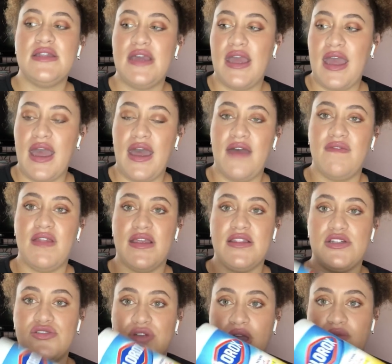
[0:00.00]
I have like the
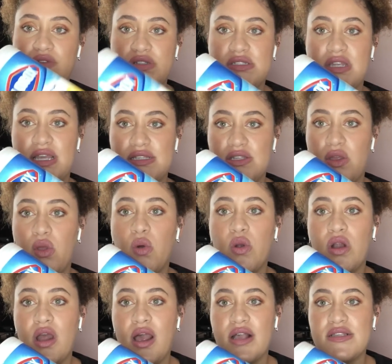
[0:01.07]
travel size
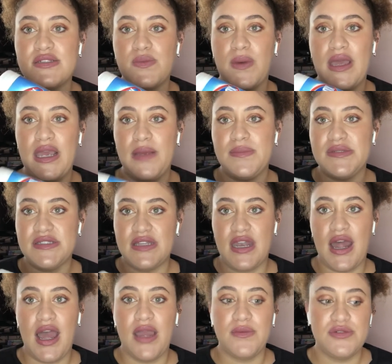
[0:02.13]
Clorox wipes that
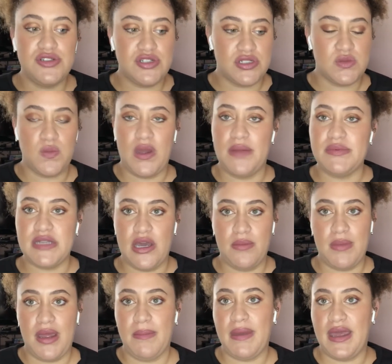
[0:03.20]
I would just wipe down
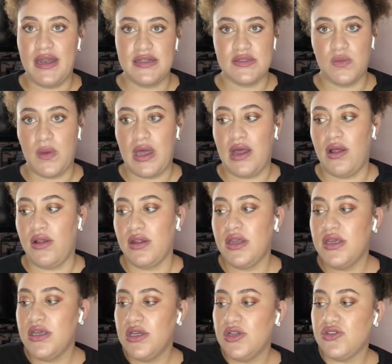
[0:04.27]
my bed as well,
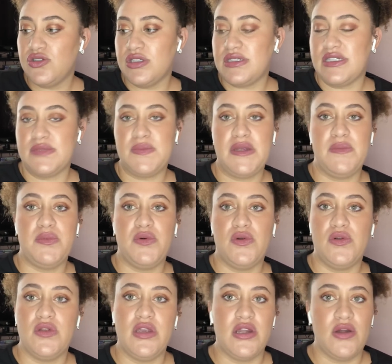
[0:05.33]
just as
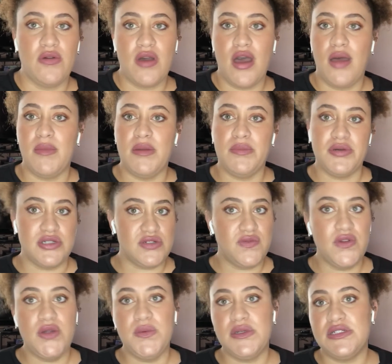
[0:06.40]
people, you know, come and push
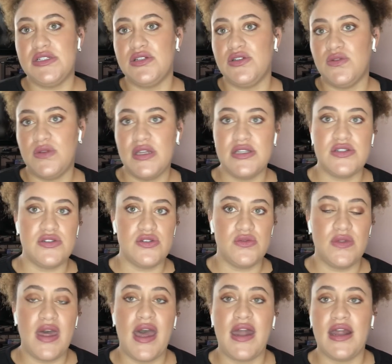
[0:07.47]
fluids and do this and do
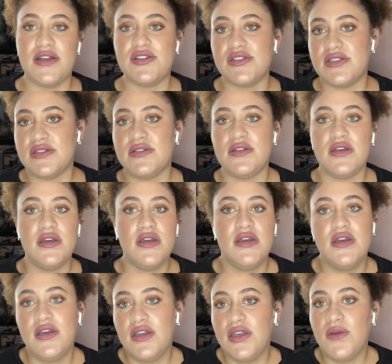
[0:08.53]
that.
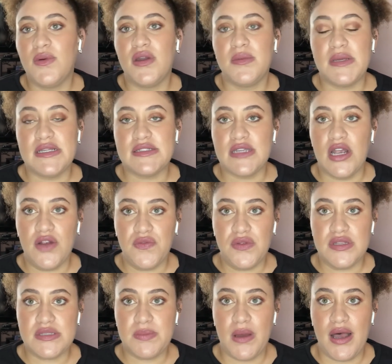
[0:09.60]
You want to be as careful
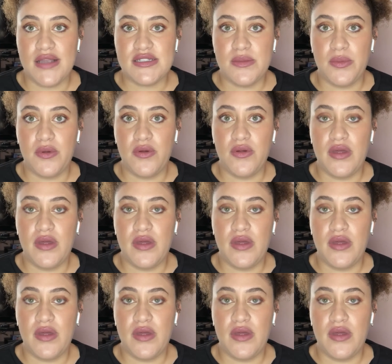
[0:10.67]
as possible.